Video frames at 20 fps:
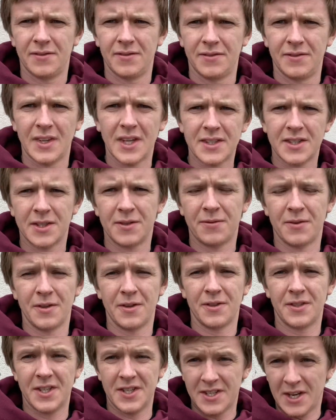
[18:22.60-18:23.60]
That's it
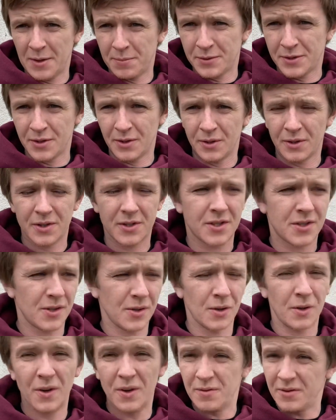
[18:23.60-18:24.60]
for this episode.
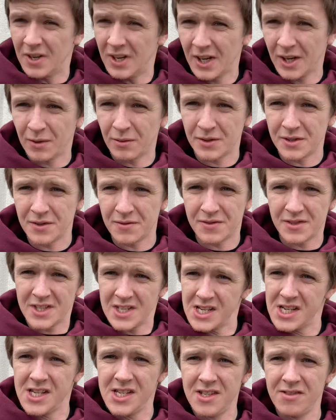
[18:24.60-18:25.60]
So if you like what you've
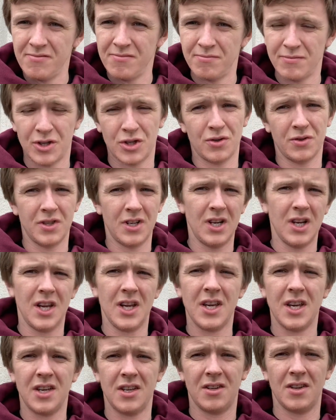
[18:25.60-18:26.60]
seen, make sure to
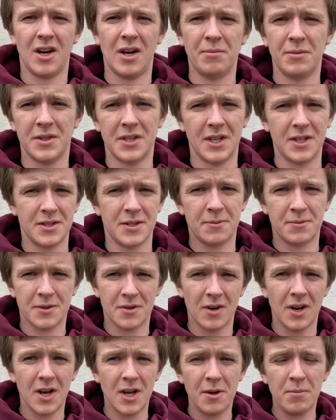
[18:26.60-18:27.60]
like, comment and
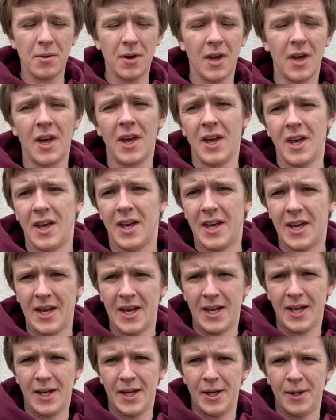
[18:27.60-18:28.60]
subscribe.
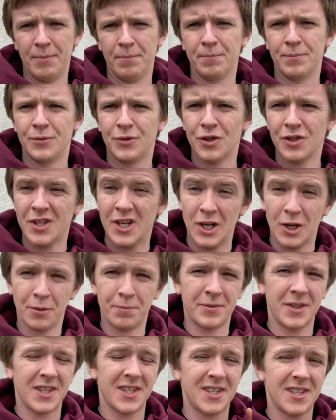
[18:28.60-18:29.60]
Um, just a little
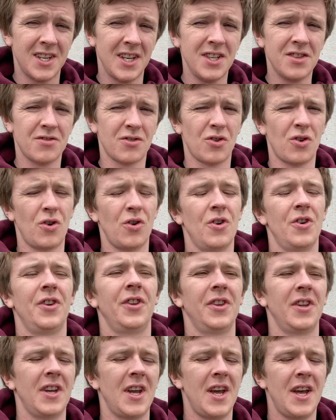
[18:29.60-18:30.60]
update since
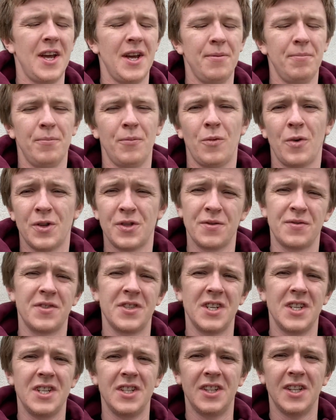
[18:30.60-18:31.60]
recording um, what you've
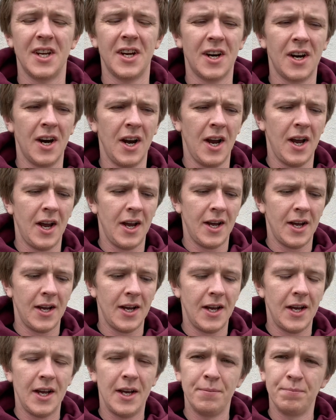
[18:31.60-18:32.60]
seen there.
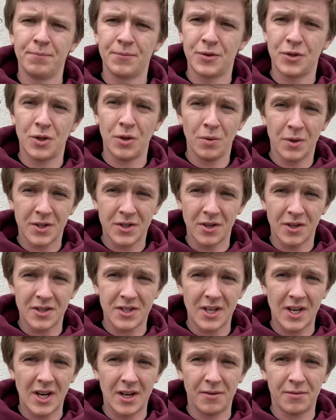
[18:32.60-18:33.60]
Um, two exhausts
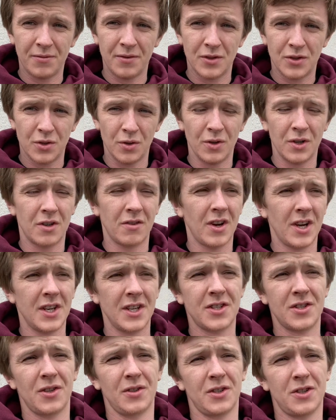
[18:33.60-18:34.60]
have sold already,
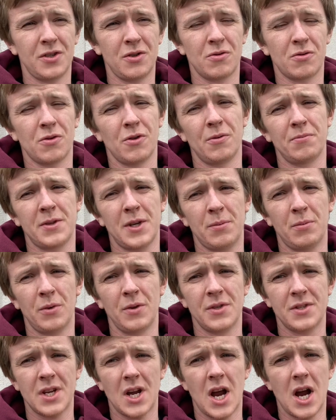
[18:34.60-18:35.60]
so the two chrome tip
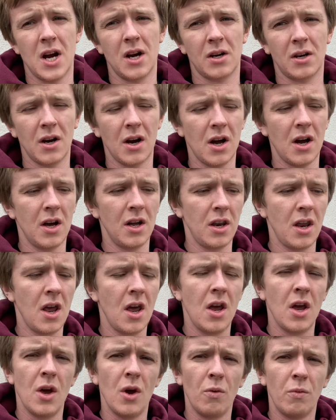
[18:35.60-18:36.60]
ones are gone.
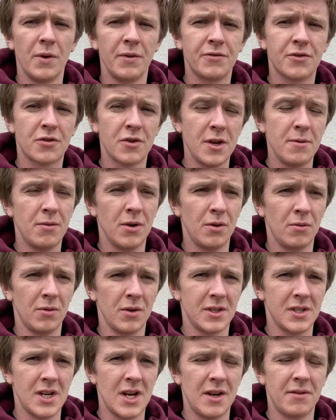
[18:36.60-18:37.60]
We've three blue
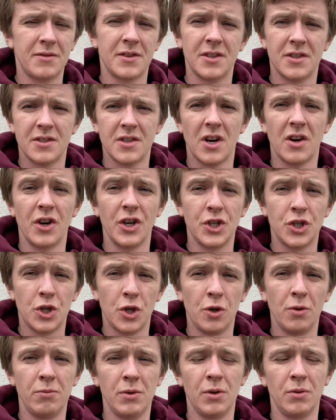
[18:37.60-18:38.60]
ones left. Sorry,
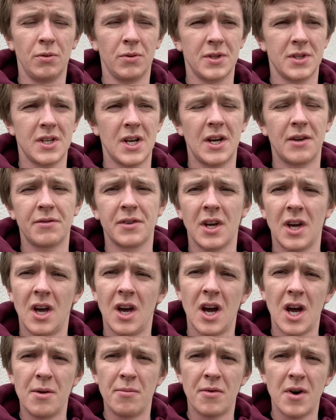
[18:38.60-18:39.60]
two blue ones left.
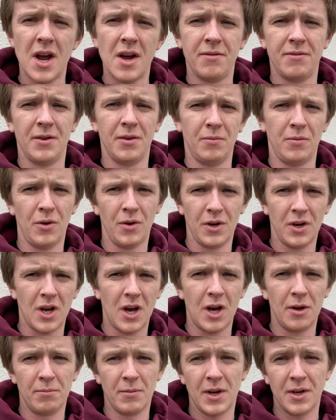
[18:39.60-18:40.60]
I'm raffling one
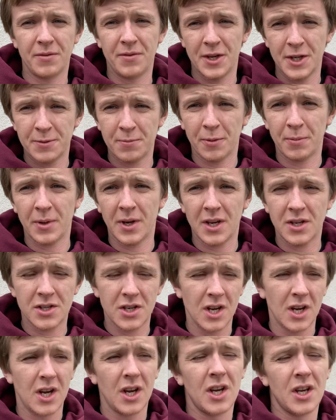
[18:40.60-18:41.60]
on my Facebook page.
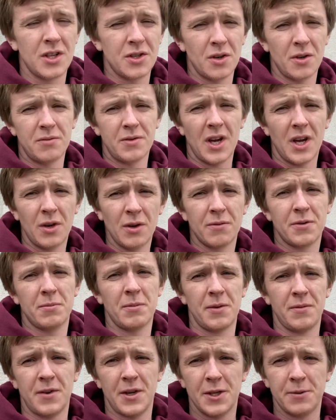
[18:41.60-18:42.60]
So if you head over to my
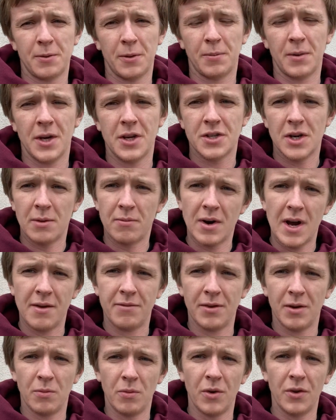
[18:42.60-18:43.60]
Facebook page, I'm
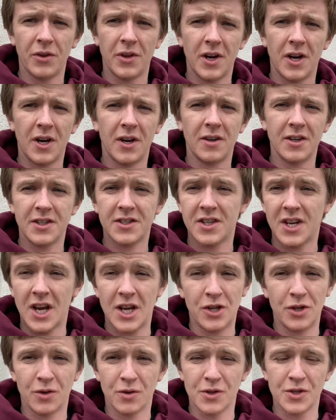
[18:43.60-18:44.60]
raffling one there. It's ten
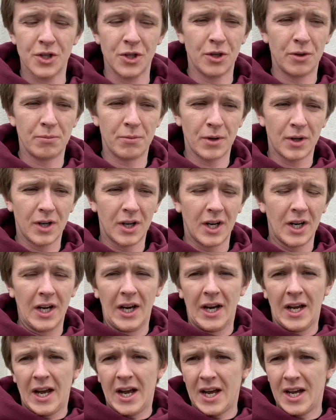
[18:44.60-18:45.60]
euros a number,
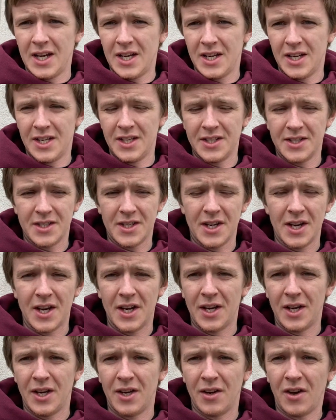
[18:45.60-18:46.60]
and
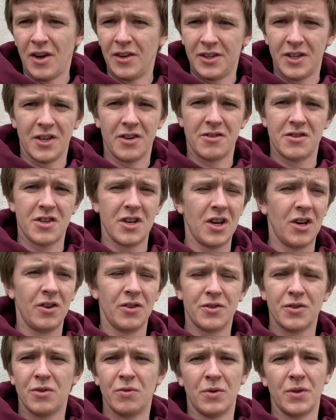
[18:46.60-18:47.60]
uh, on the Irish lot,
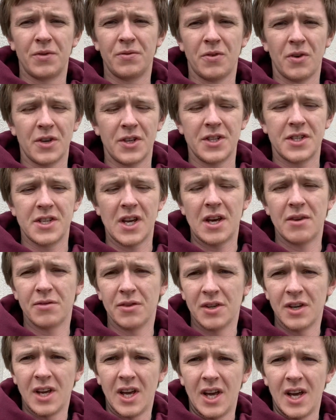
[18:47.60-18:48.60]
also one
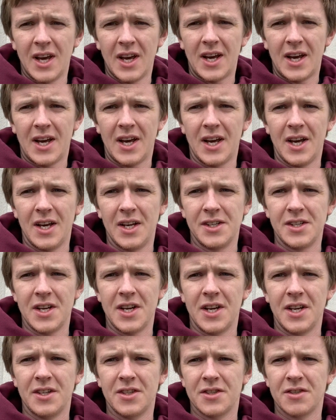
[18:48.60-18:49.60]
forty-seven. And uh,
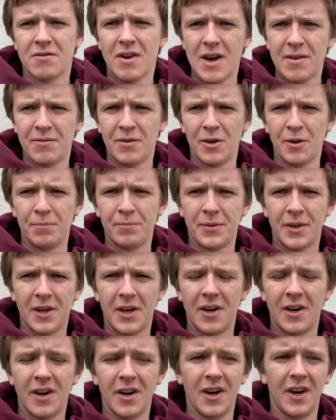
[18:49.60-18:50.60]
there's a raffle up
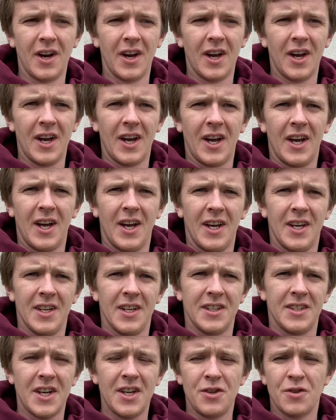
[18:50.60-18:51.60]
there.
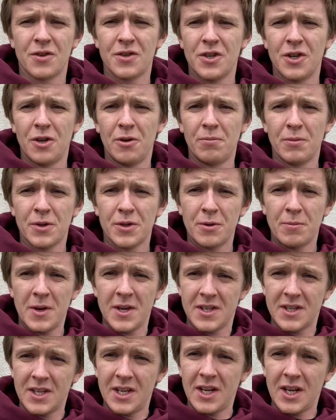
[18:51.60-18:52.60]
ten euros a number, so
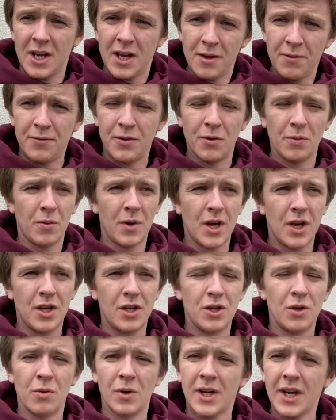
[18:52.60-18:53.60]
basically if you win,
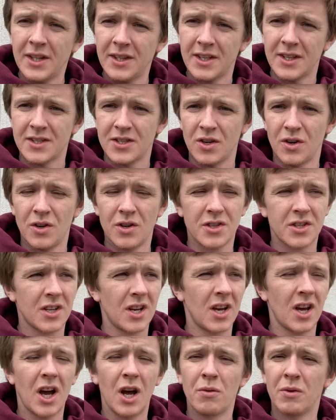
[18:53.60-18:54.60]
you will get the exhaust.
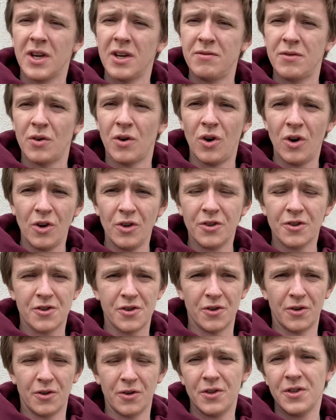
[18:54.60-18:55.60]
I will give you one hundred
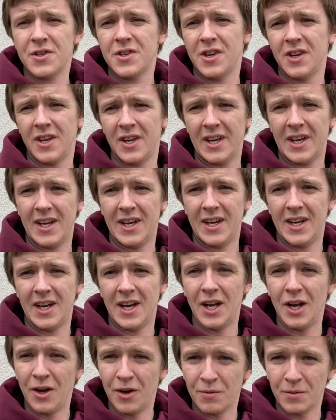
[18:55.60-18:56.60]
euros uh,
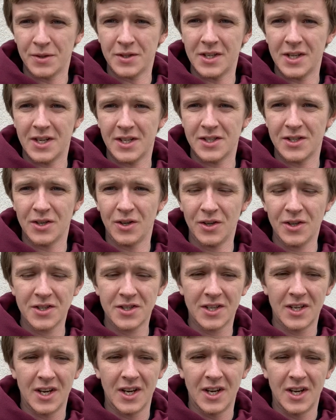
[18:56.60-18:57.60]
along with the
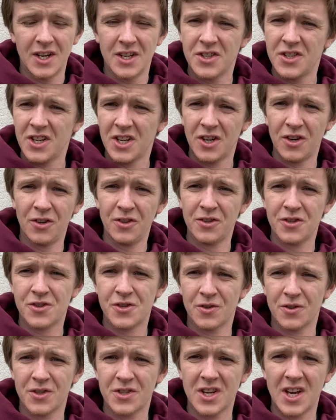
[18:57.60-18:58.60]
exhaust, so you get one hundred
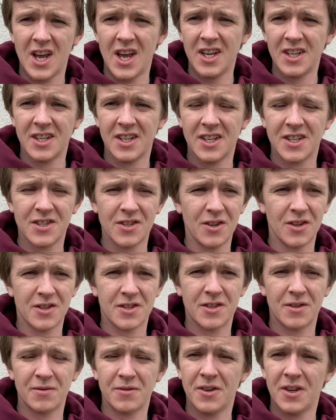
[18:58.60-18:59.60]
euros and an exhaust
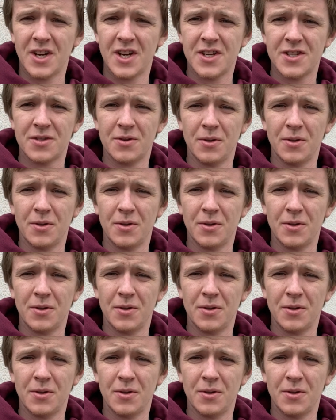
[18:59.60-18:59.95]
for an I S two